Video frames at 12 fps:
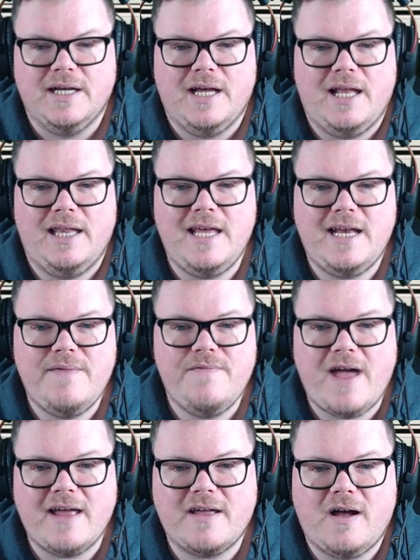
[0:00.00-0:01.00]
Leonin
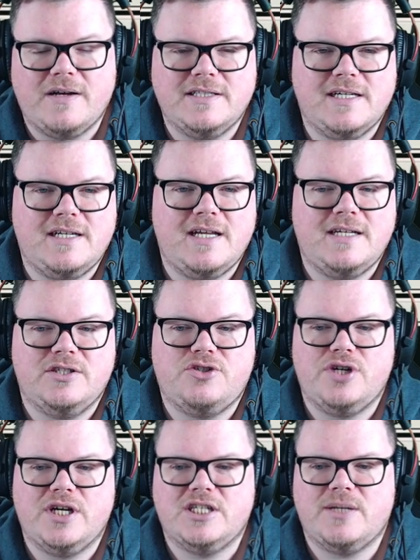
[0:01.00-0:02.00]
Vanguard is in there to
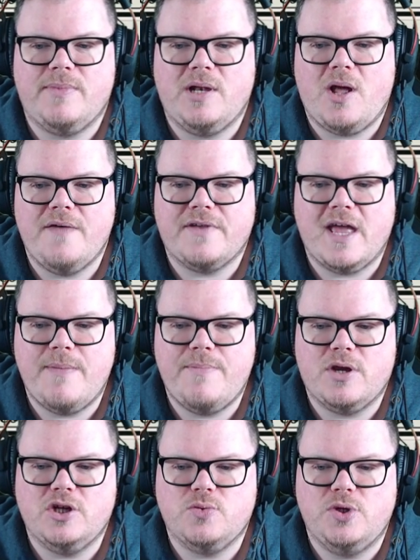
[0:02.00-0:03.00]
trigger some life gain
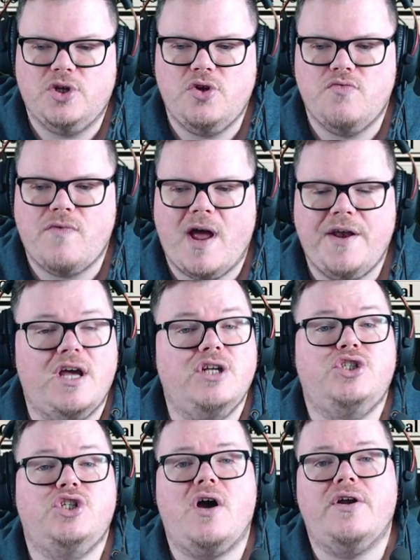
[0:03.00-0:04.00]
because we do run
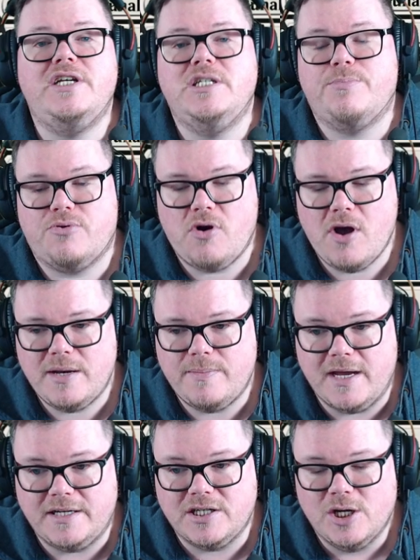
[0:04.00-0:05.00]
Ajani
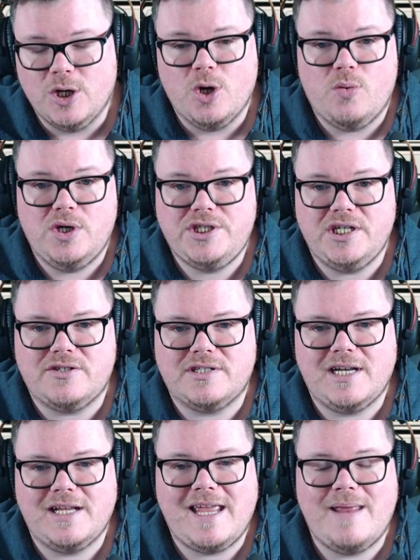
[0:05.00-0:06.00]
Pridemate, which
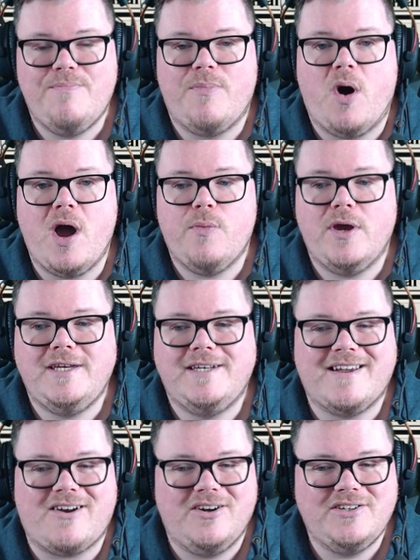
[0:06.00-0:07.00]
interestingly, in my Weenie
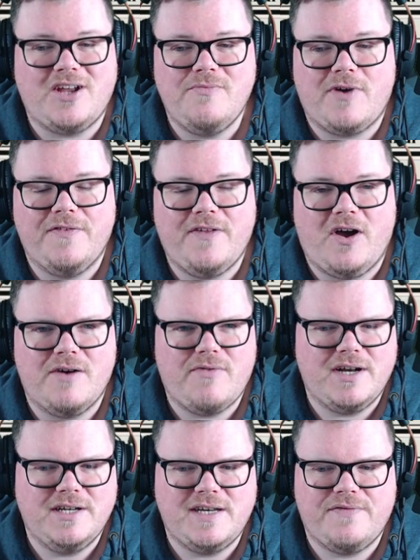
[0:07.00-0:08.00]
deck, I don't run that. I
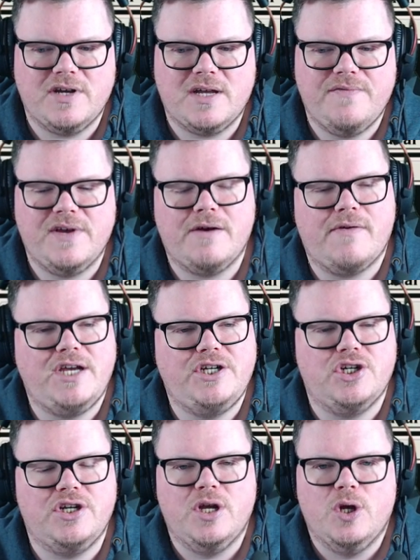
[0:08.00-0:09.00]
run a different
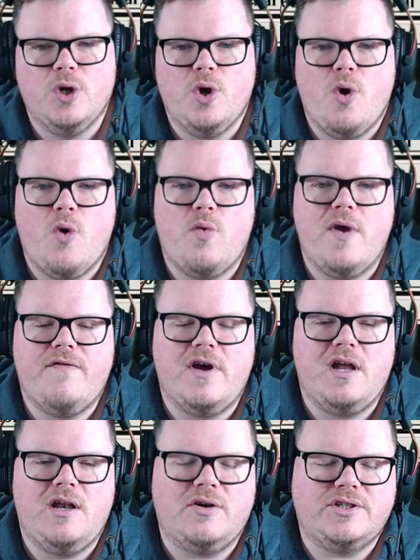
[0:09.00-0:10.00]
configuration with
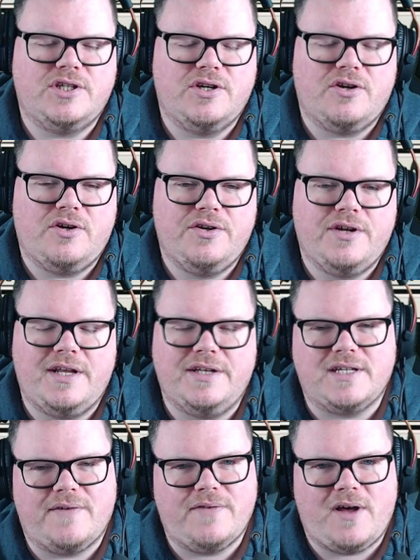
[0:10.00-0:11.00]
Loxodon and
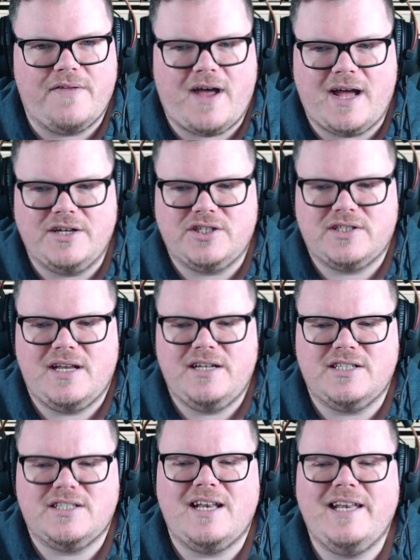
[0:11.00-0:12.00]
stuff like that.
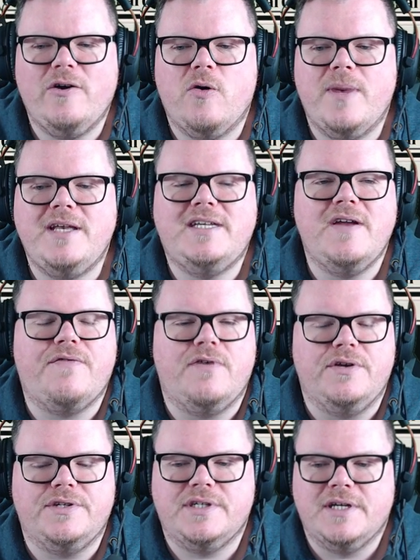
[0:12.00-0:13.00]
Just a little bit
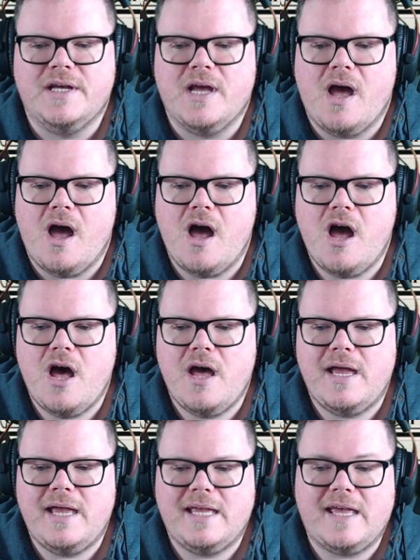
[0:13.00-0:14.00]
different.
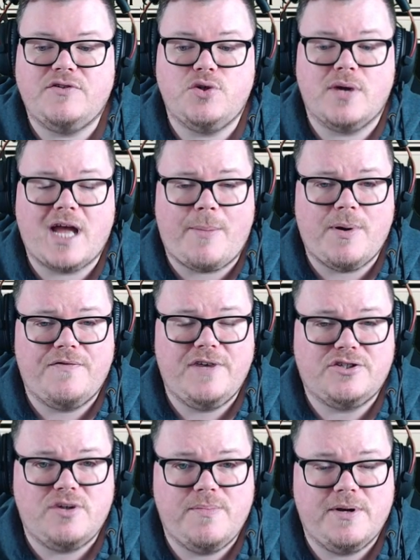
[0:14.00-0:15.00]
It gives you a couple of
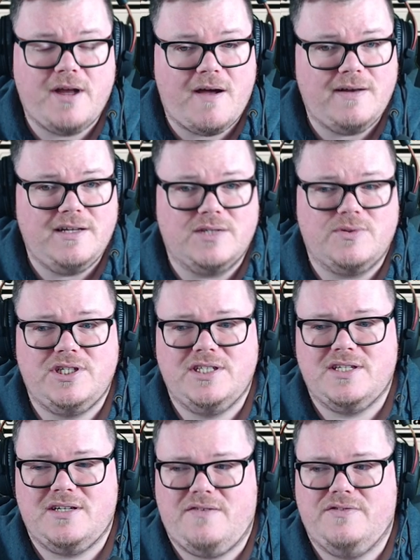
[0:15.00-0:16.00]
History of Benalia, which
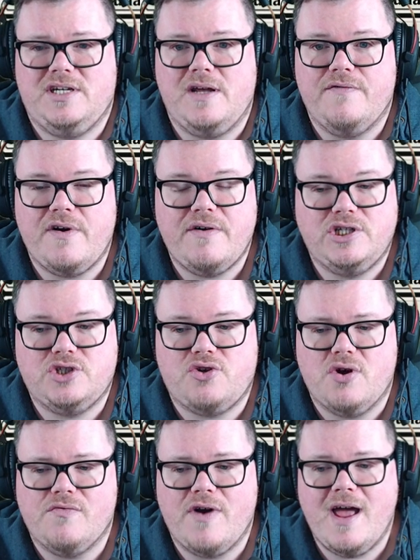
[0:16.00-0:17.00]
is obviously a very
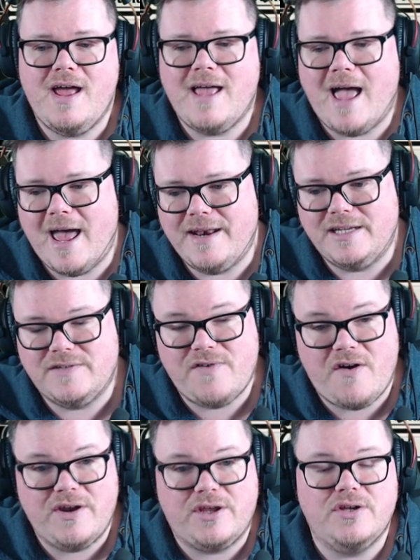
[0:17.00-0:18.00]
strong rare and is
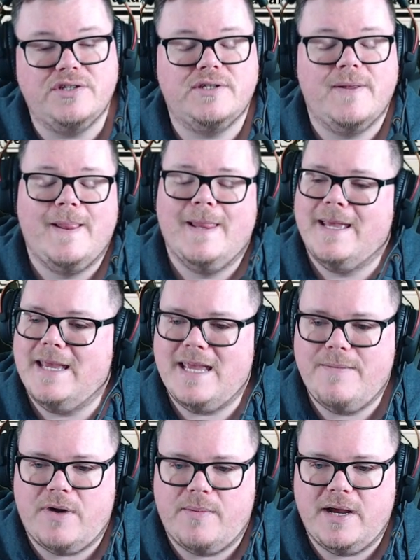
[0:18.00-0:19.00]
very good
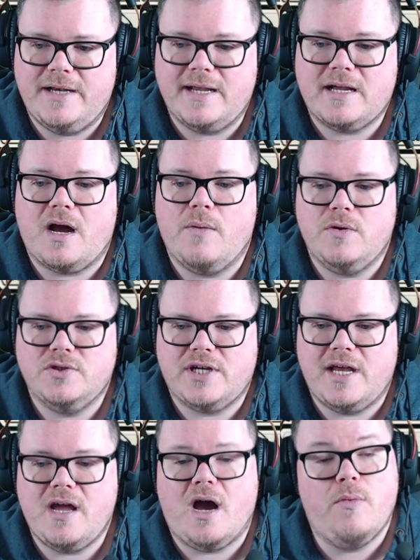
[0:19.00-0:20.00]
in my main deck. I will
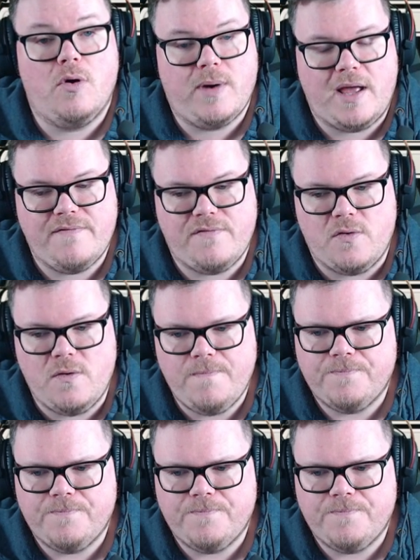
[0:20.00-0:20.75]
say I will play 4.